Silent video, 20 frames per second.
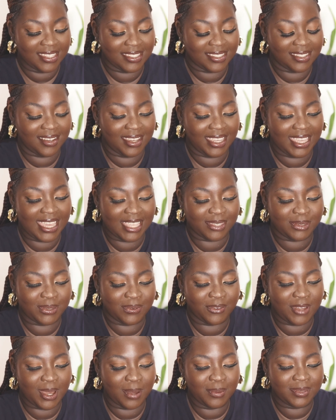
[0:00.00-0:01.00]
So yes,
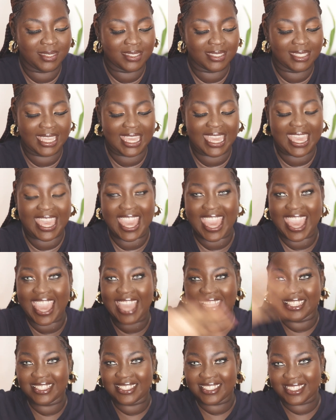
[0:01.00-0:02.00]
we've come to the
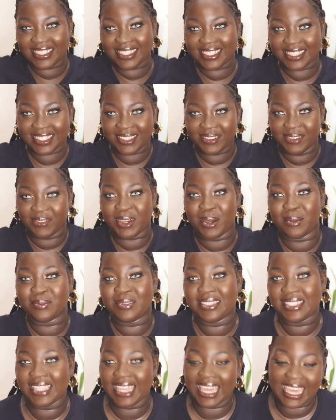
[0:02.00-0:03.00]

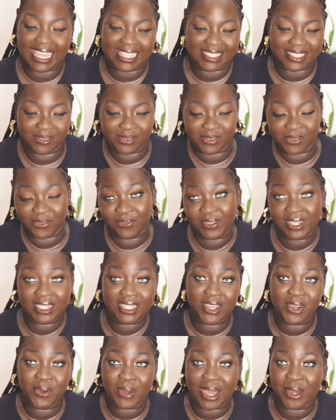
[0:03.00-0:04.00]
end of the
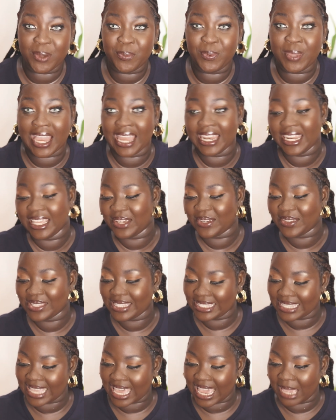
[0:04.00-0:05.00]
video. I hope you had a
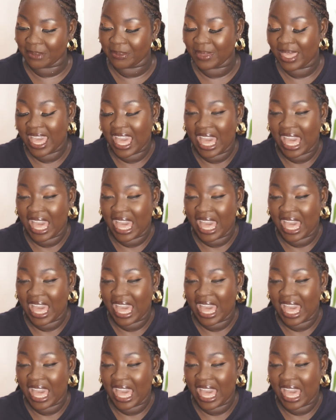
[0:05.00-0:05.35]
good time.